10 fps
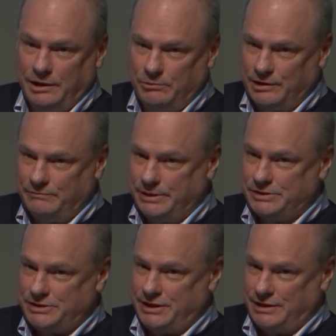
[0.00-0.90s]
would have been
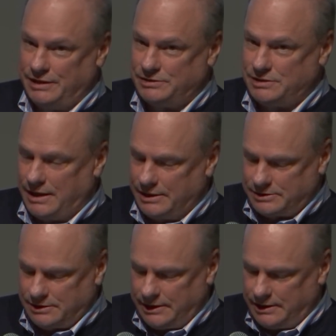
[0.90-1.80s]
seen
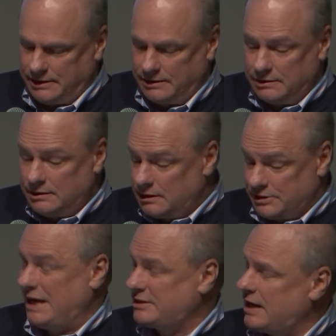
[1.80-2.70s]
as leading, because
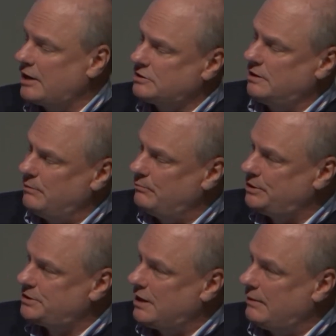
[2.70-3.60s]
that's actually when we
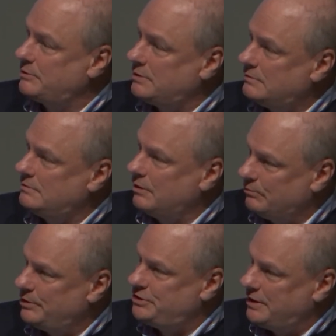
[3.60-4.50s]
stopped
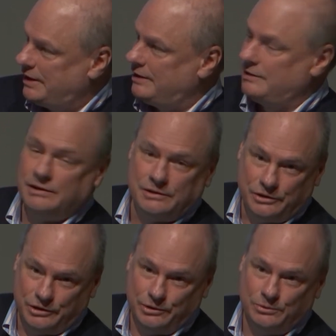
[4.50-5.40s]
originating
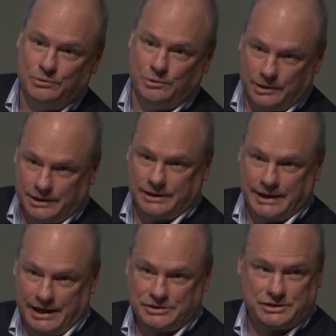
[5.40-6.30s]
new oil and
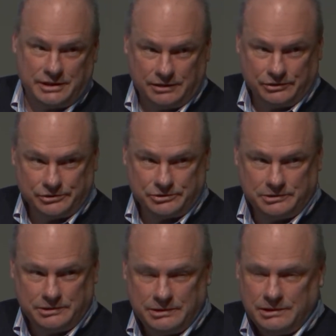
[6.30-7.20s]
gas deals.
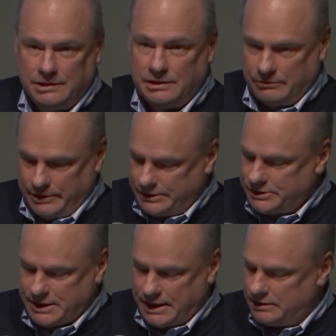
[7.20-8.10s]
We didn't
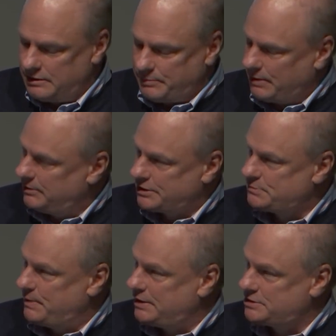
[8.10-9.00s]
say it in the public
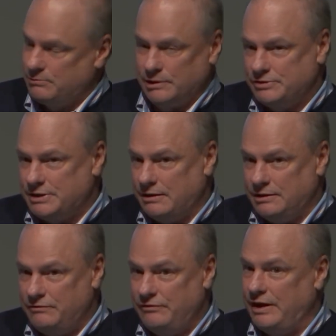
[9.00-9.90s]
space. It would have sounded
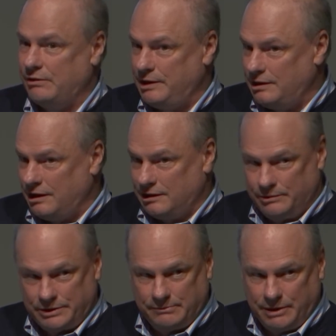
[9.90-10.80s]
very hollow
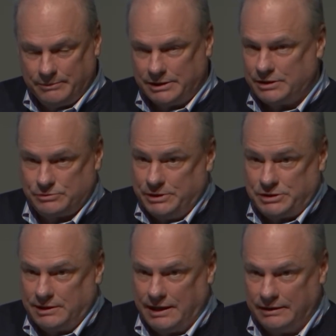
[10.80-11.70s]
at the moment because we
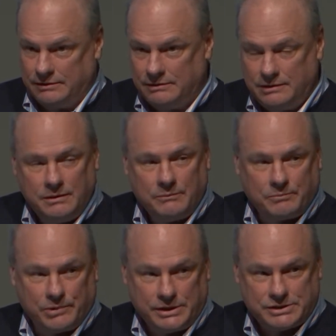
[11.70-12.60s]
still had a
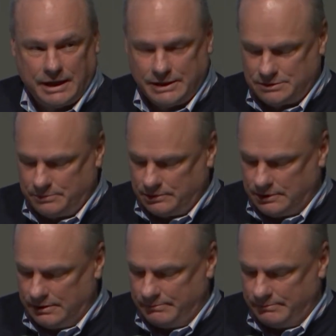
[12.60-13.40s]
pretty sizable